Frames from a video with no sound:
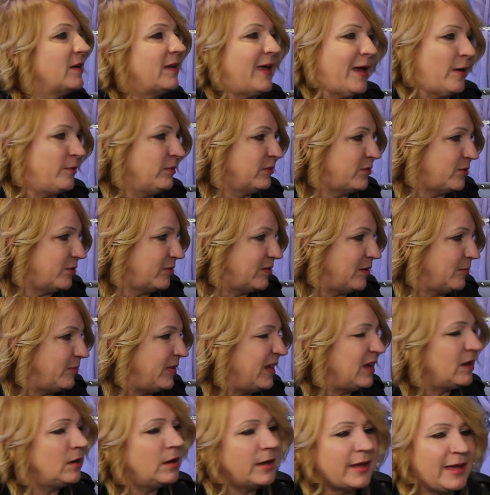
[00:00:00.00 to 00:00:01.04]
accountants or
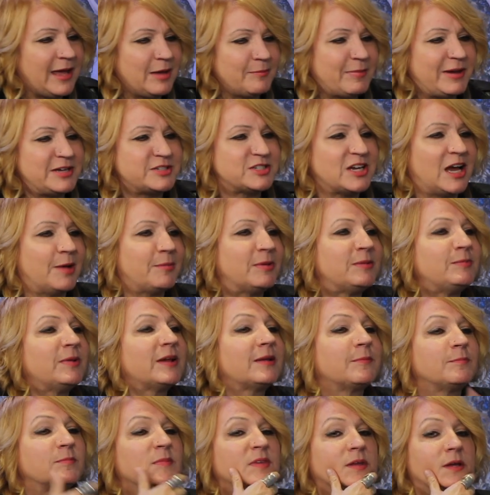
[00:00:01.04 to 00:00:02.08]
something. Right. I hate my job, and I'm
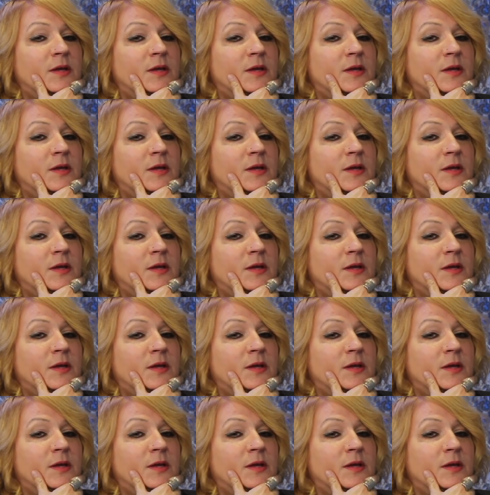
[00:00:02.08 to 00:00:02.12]
like,